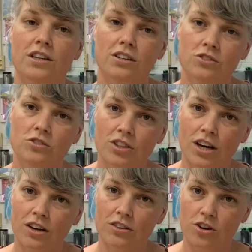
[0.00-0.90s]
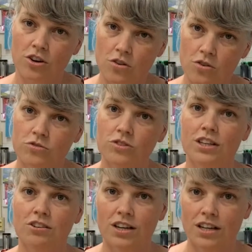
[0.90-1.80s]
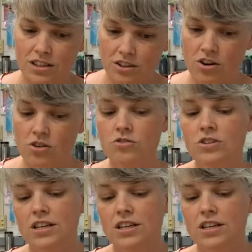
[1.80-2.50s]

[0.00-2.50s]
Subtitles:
a Google Doc on their own and creating their own,